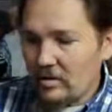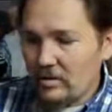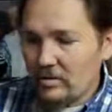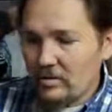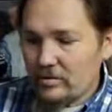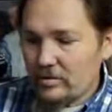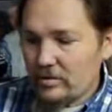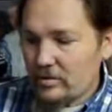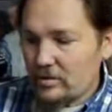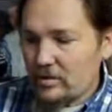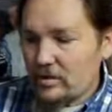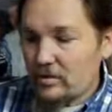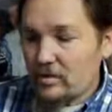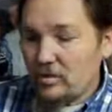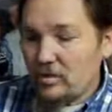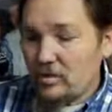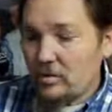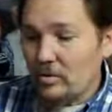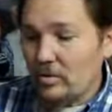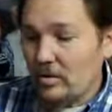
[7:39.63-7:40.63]
there's a
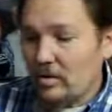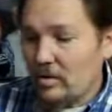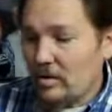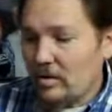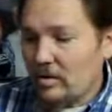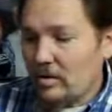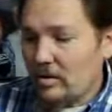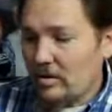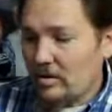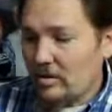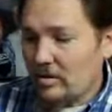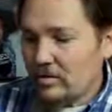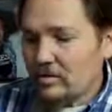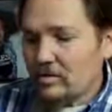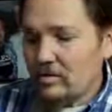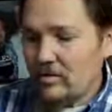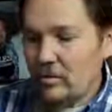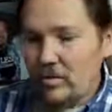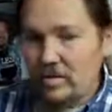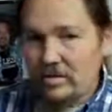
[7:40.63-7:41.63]
two,
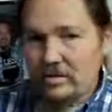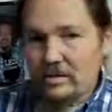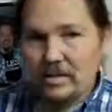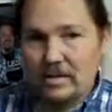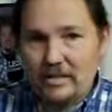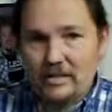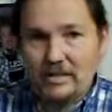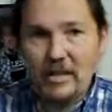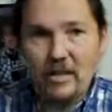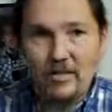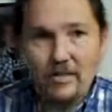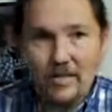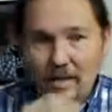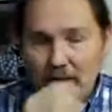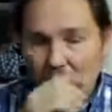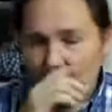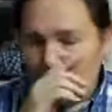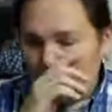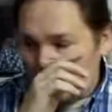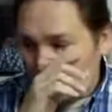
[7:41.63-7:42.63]
there's a four, it sends out
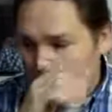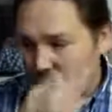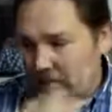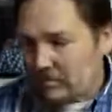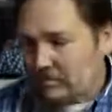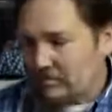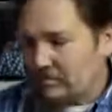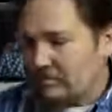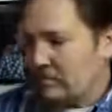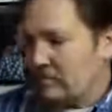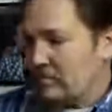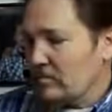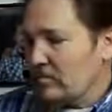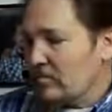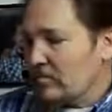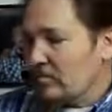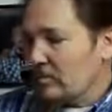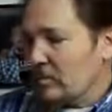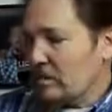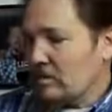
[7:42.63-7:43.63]
that data.
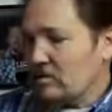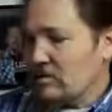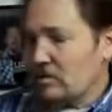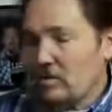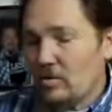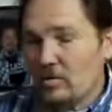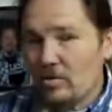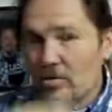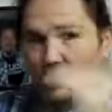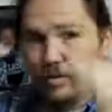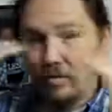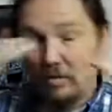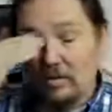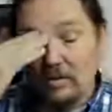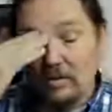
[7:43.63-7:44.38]
So